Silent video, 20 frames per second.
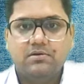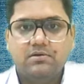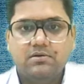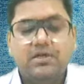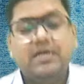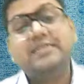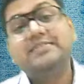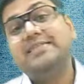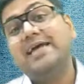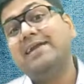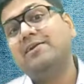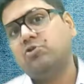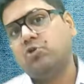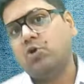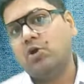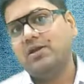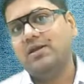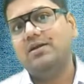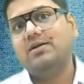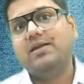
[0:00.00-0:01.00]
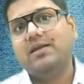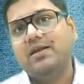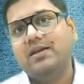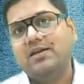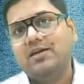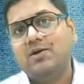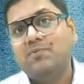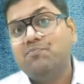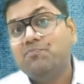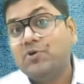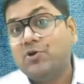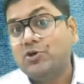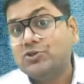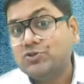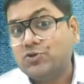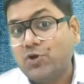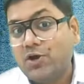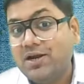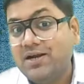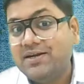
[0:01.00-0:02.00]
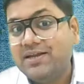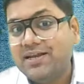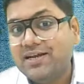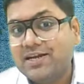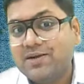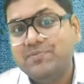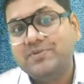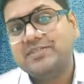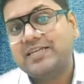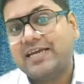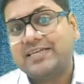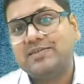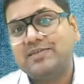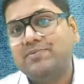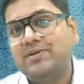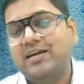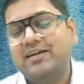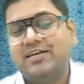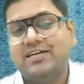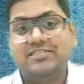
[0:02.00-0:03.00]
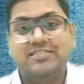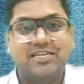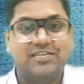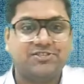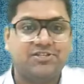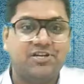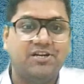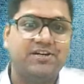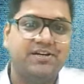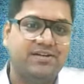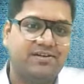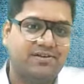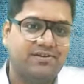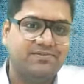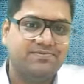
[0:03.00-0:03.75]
Is that royalty income? Because royalty income is taxable at a concessional rate.